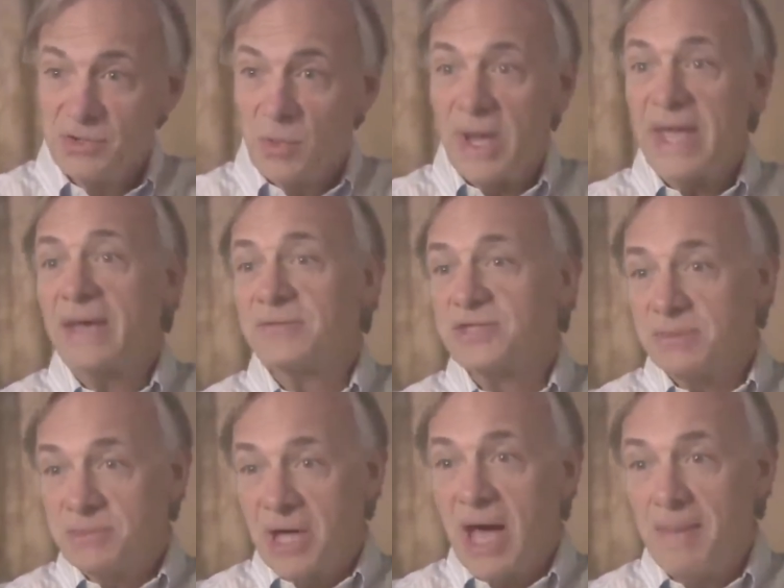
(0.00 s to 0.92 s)
Do I have
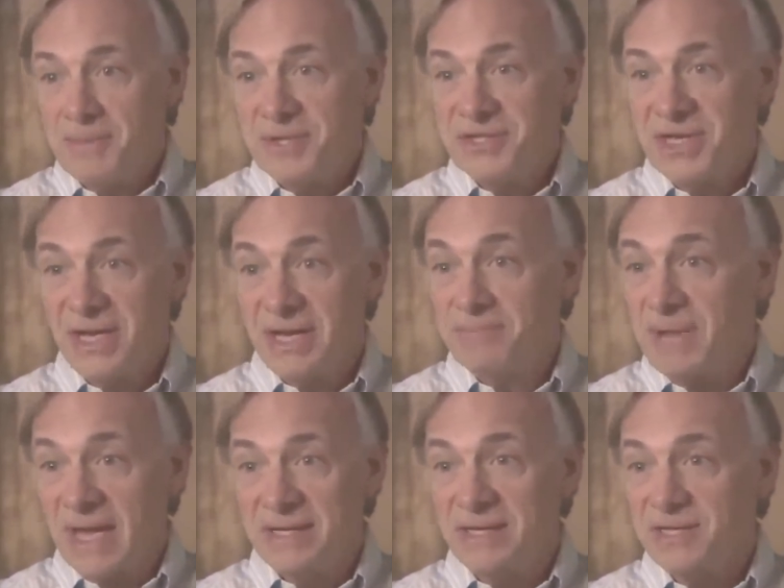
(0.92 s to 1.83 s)
some
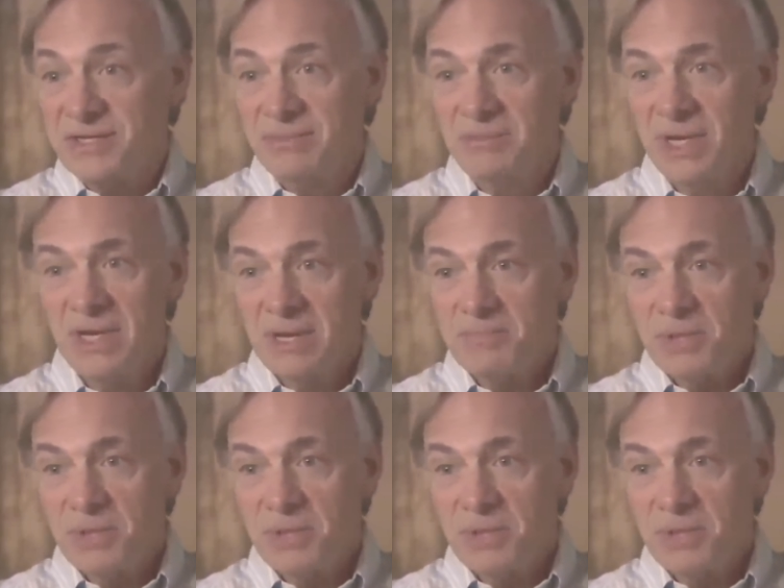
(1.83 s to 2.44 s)
compensating mechanism?